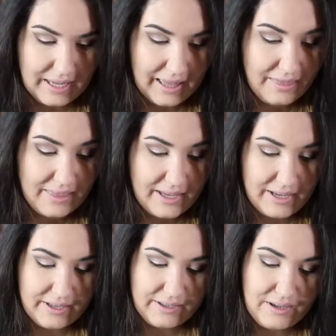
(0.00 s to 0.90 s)
And
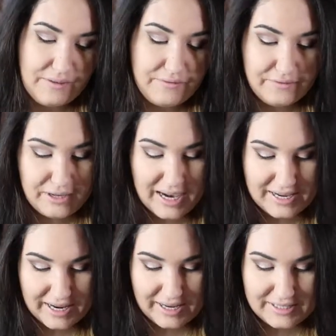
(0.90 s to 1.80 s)
then
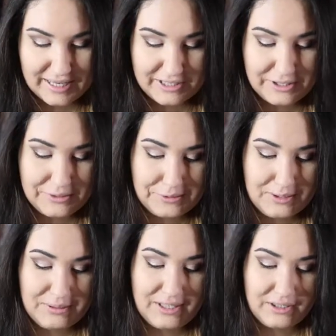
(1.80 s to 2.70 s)
Friday is actually supposed
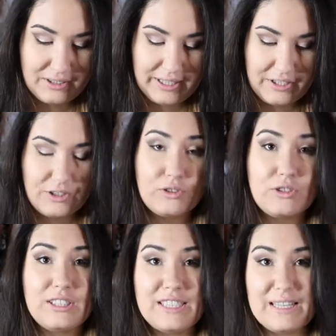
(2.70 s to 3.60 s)
to be like a
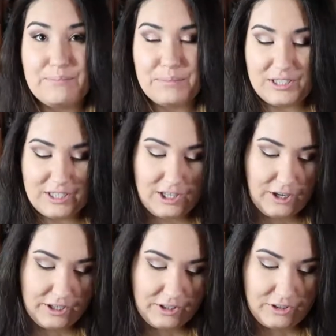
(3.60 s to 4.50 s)
deep,
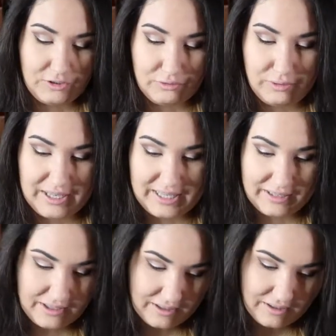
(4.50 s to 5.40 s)
dark green.